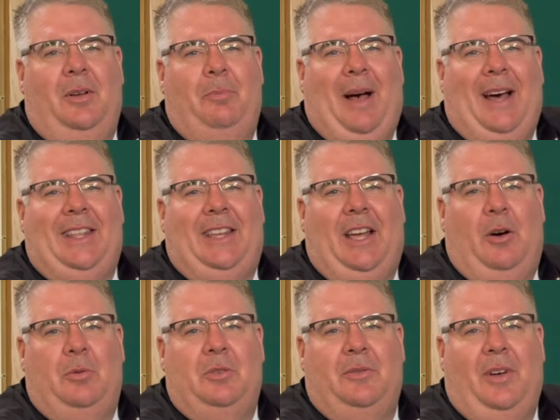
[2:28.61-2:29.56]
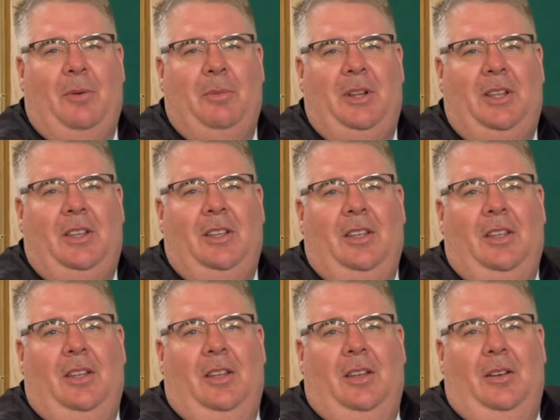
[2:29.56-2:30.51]
body count of how many
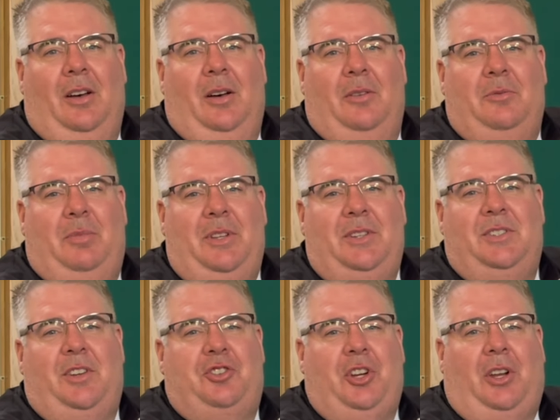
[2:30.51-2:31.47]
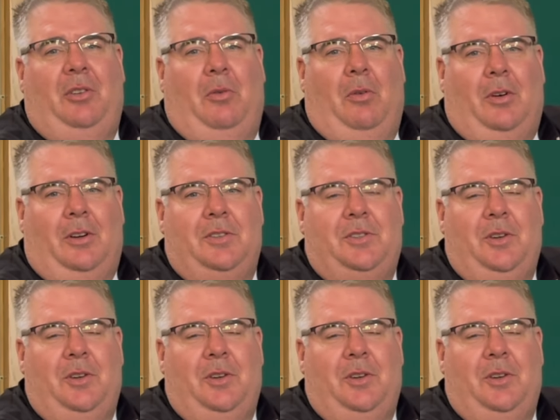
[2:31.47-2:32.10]
pieces of chicken to order.